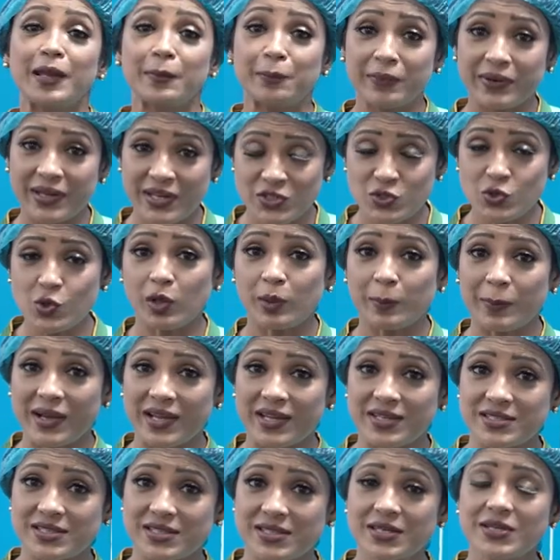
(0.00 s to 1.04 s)
I pray to
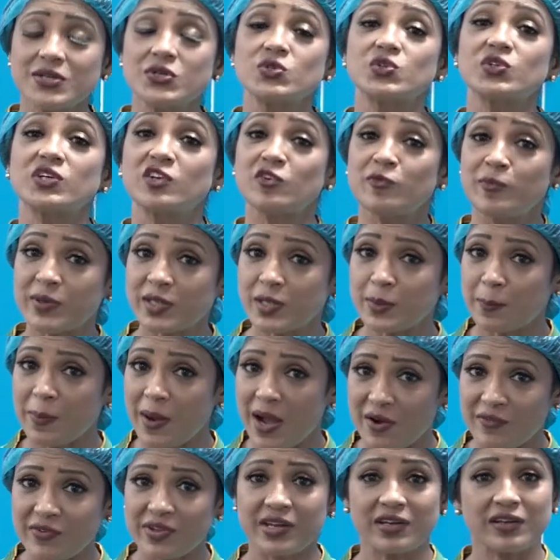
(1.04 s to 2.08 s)
Almighty to give me the
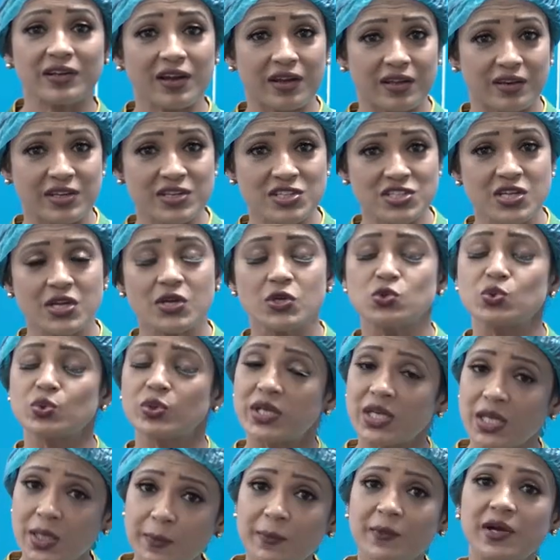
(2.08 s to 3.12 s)
power and courage to
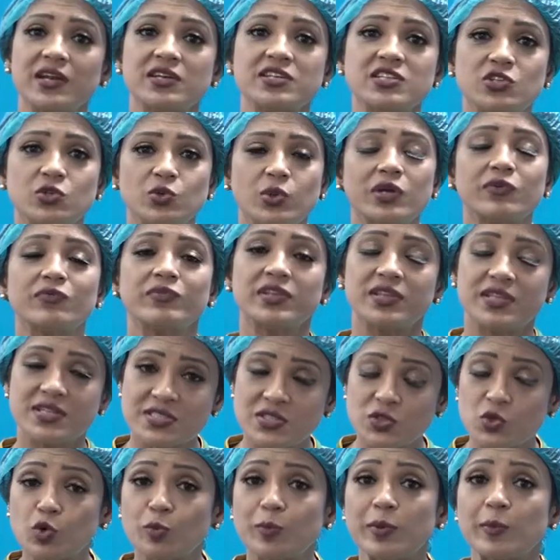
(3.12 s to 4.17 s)
keep continuing with
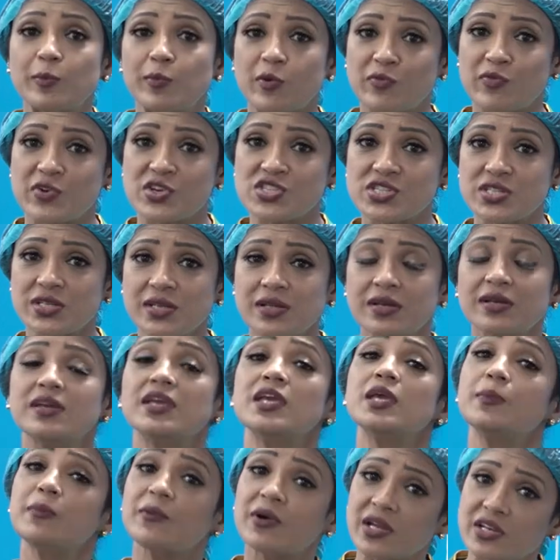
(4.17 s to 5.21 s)
this noble profession,
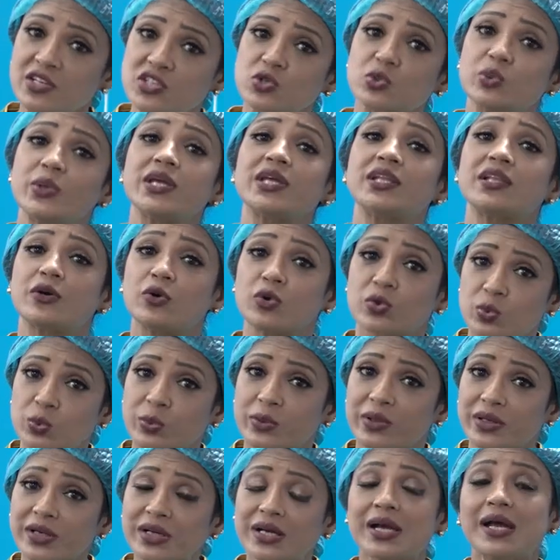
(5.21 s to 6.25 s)
keep continuing the good
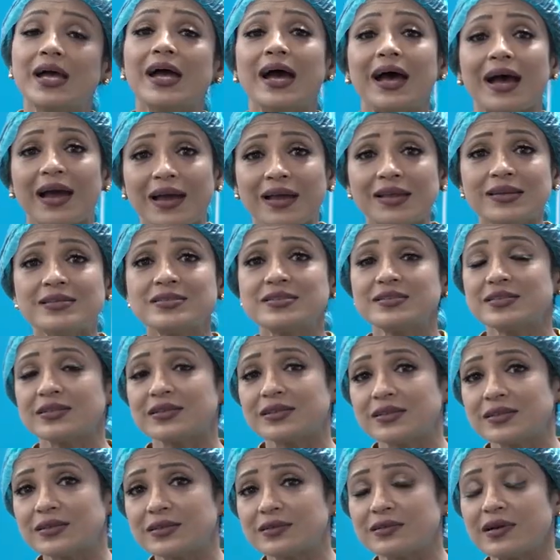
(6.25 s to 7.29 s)
work. And
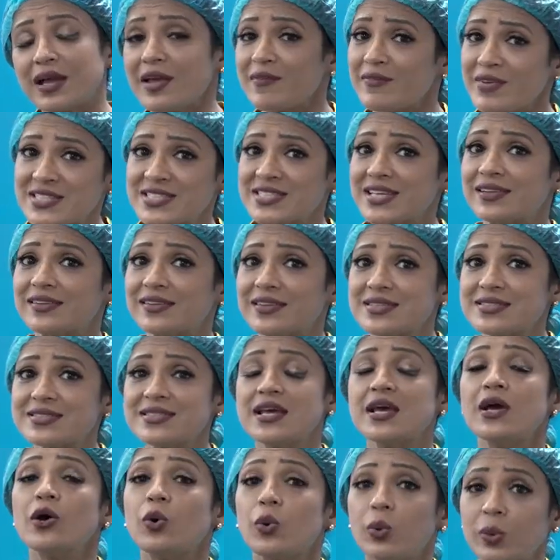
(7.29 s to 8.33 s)
having said this,
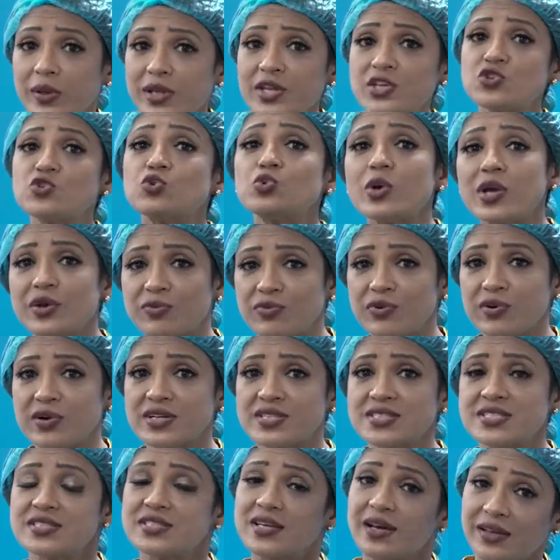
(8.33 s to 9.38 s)
only true
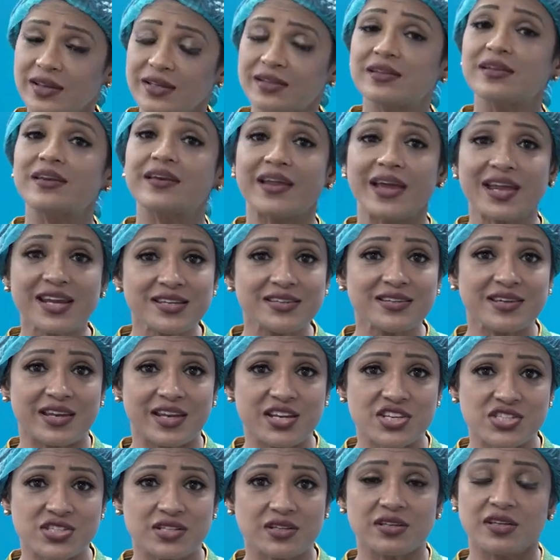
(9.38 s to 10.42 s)
efforts done in the right
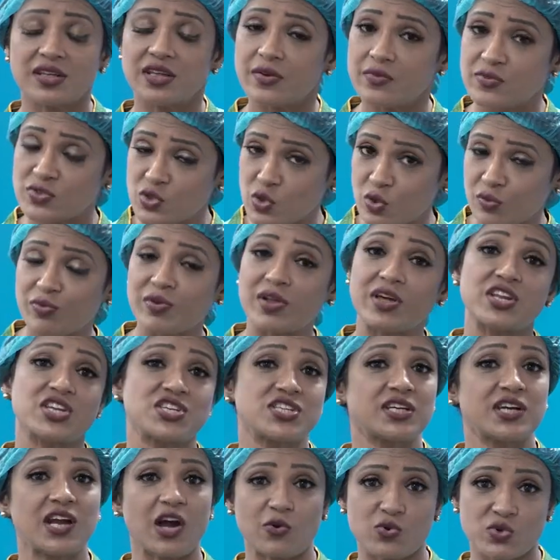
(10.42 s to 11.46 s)
direction gives you a
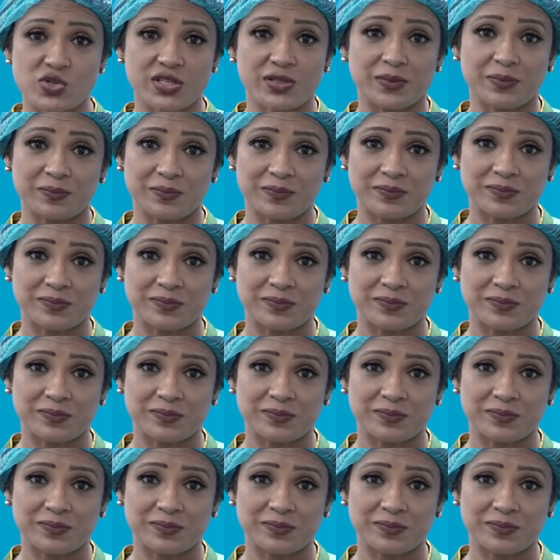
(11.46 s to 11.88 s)
flourishing outcome.